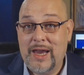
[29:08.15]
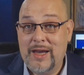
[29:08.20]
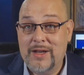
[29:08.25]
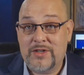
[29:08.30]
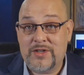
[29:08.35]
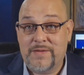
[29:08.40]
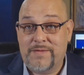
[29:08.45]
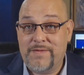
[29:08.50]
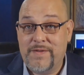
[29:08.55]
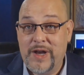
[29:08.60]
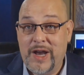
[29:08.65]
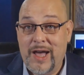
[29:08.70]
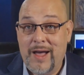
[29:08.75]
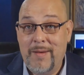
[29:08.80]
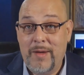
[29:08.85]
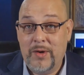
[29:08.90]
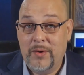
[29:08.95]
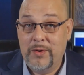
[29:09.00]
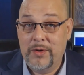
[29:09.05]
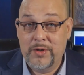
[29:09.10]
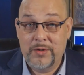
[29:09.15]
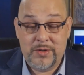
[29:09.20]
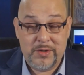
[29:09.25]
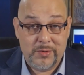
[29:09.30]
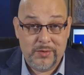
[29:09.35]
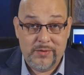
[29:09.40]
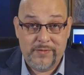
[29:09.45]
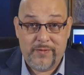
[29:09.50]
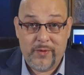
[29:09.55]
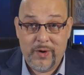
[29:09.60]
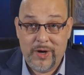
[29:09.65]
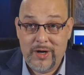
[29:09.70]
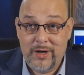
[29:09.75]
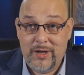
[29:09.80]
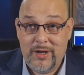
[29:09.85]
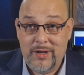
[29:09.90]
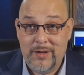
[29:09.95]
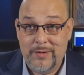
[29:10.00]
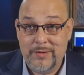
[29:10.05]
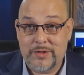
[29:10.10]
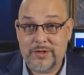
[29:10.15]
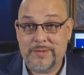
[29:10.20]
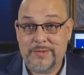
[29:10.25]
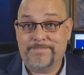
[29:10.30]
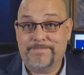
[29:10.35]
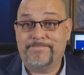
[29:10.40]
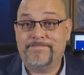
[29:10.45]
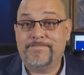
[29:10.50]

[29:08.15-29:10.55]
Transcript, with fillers: and it's a phenomenal new tool for you to use.